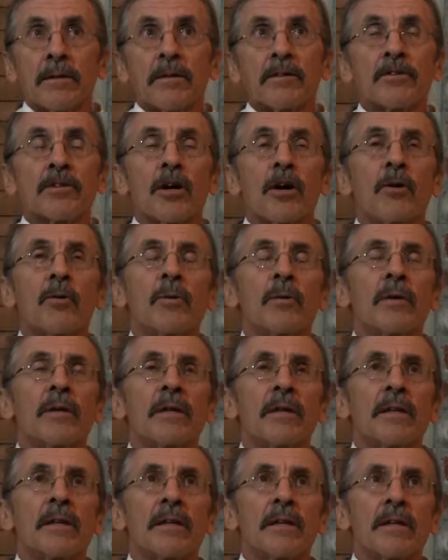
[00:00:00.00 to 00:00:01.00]
So
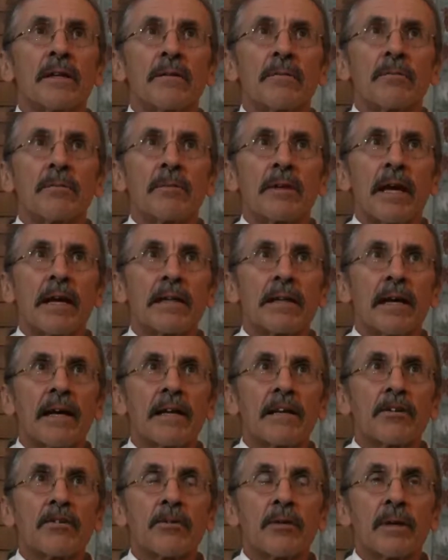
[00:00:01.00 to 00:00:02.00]
take that
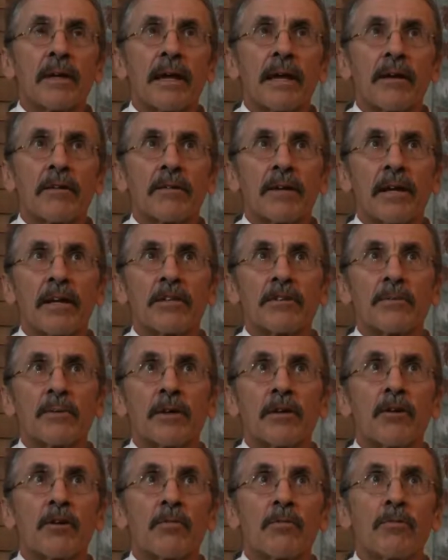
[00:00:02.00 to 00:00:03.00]
into account as we
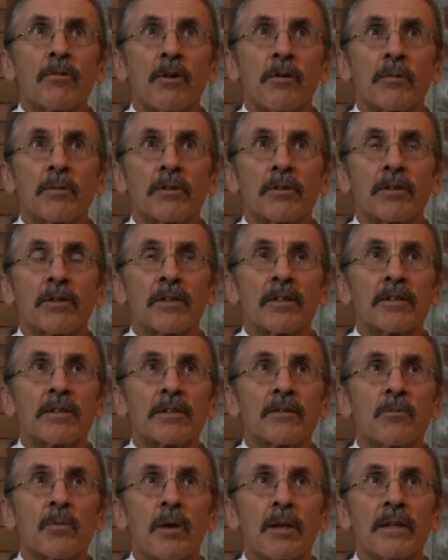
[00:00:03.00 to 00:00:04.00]
go forward to
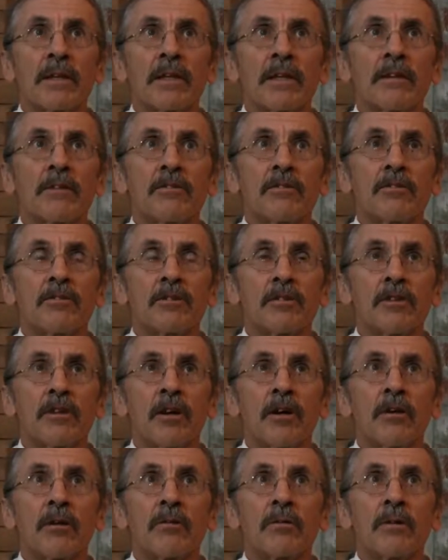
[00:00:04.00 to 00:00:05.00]
this. And one thing you should
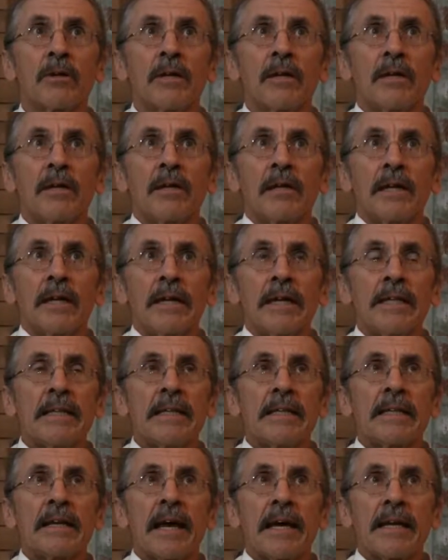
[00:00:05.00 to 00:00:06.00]
know, in
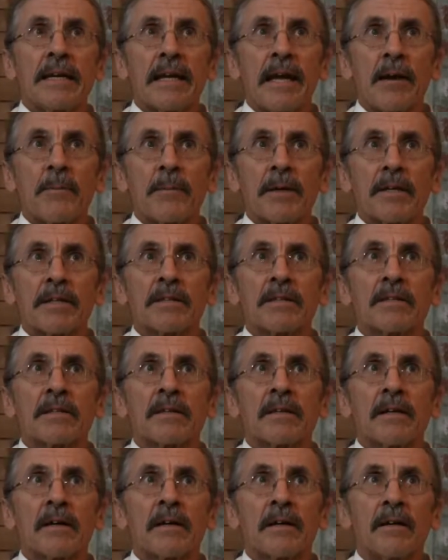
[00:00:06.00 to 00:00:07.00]
the dynamics
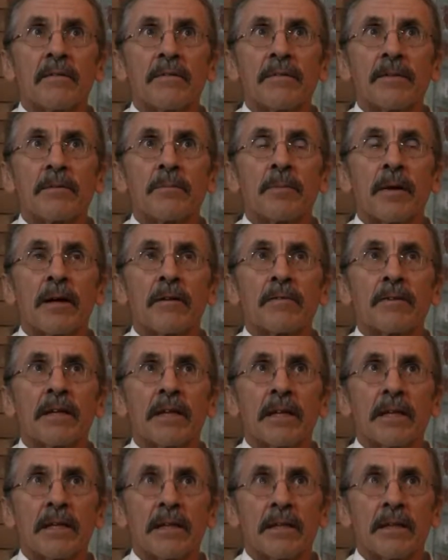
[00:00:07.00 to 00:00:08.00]
of the
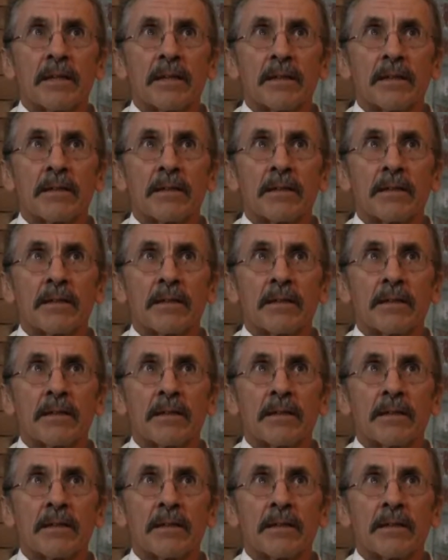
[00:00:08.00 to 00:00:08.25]
Bhagavad Gita,